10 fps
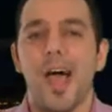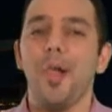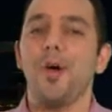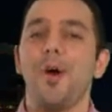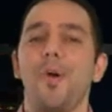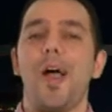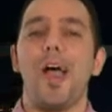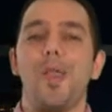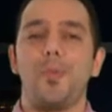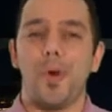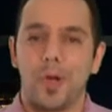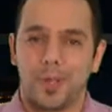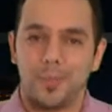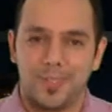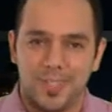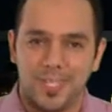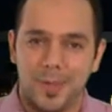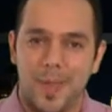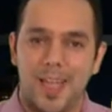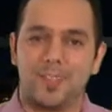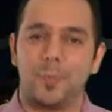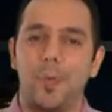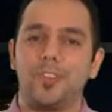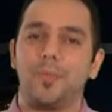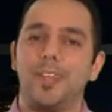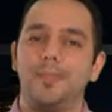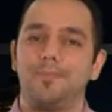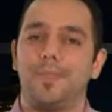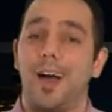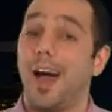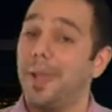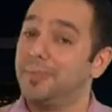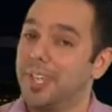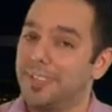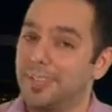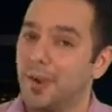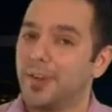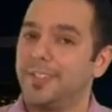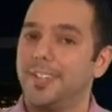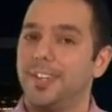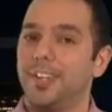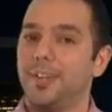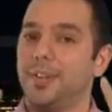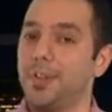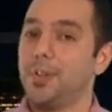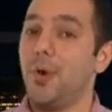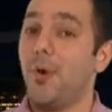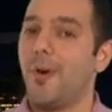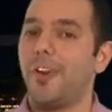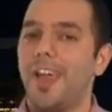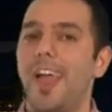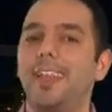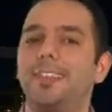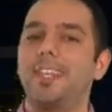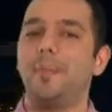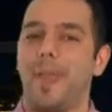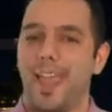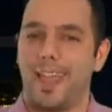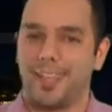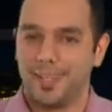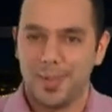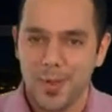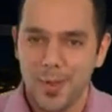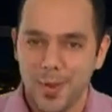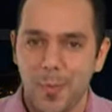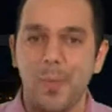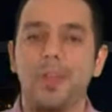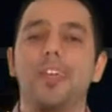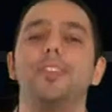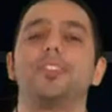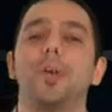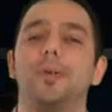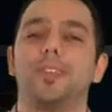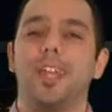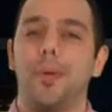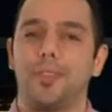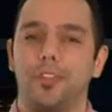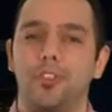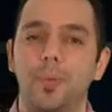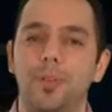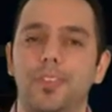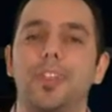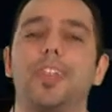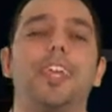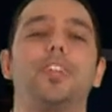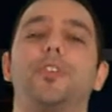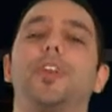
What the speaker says: Hello and welcome to the D-Bag Sports Minute. I'm Jason Garcia, your head D-Bag. We begin the show today with a tribute to the late,